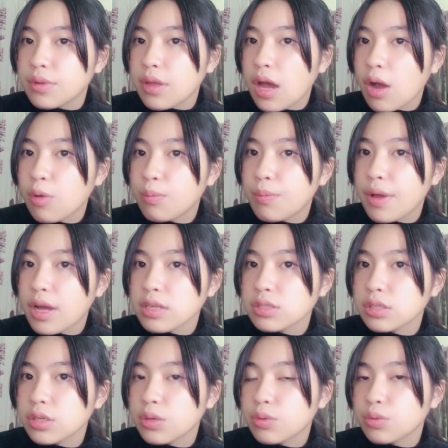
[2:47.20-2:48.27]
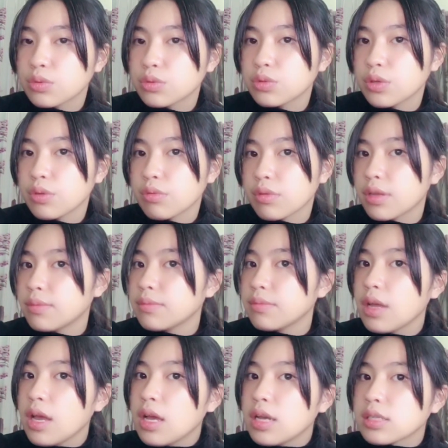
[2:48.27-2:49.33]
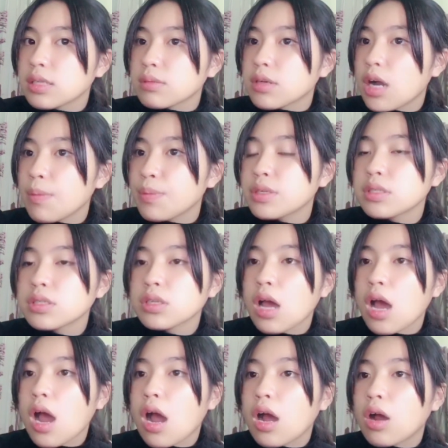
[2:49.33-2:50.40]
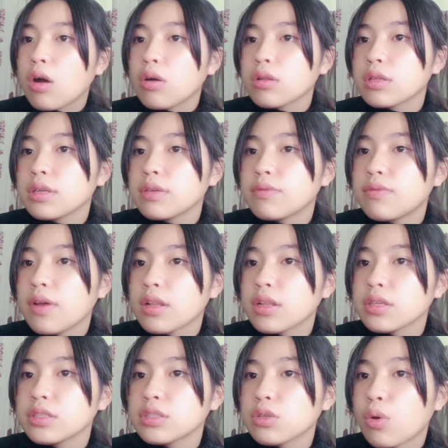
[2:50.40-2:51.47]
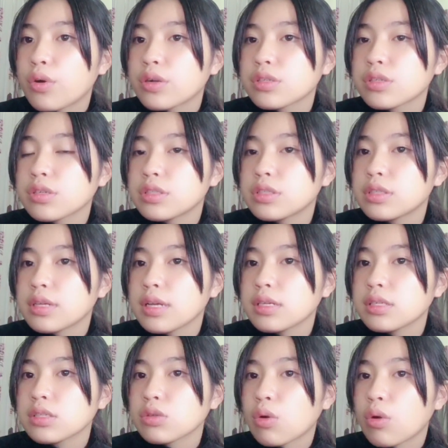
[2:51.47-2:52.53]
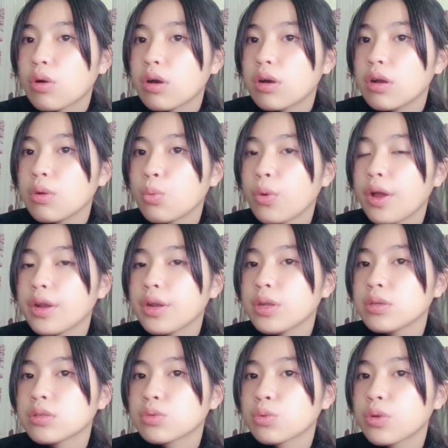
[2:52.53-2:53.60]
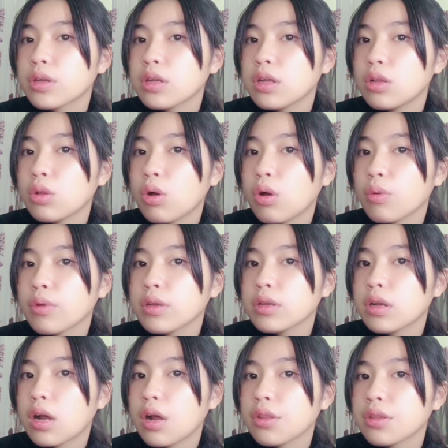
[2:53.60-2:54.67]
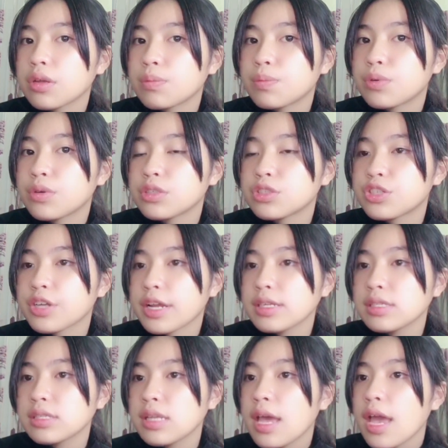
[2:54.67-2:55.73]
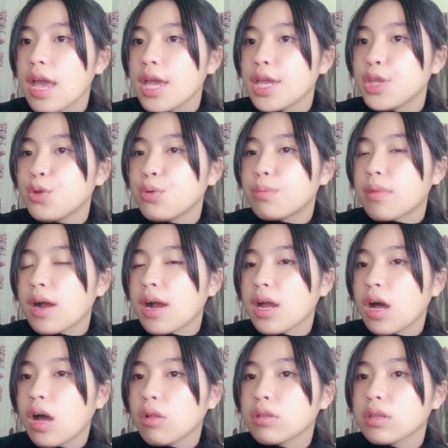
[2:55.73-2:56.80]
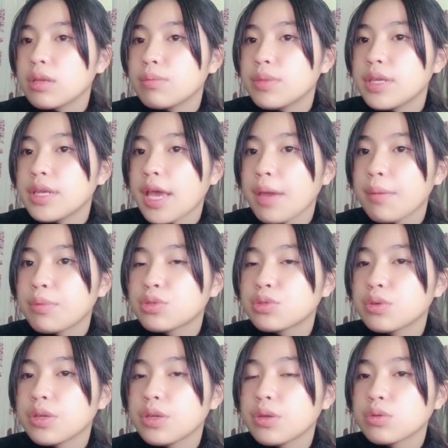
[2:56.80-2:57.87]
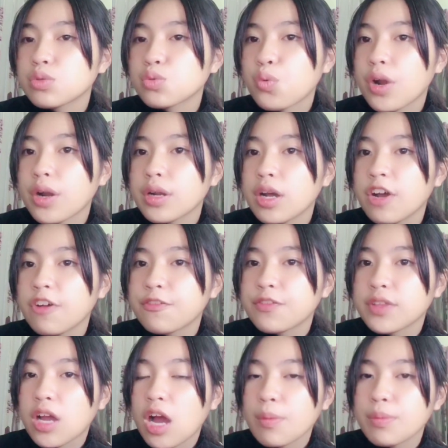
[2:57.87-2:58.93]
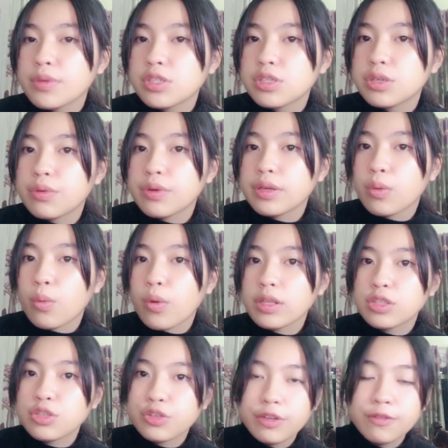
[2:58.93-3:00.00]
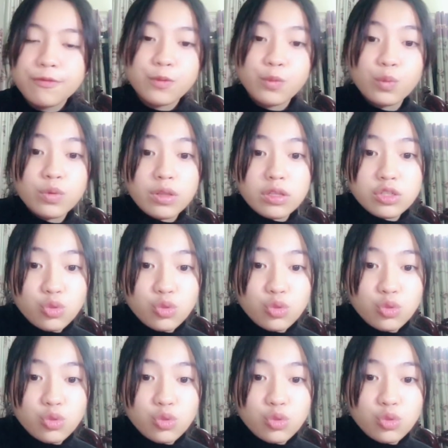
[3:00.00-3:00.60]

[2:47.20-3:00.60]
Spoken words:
how best to use them. Some coupons are only valid on certain days or when used along with other purchases. You might only be able to use one of the coupons during one trip to the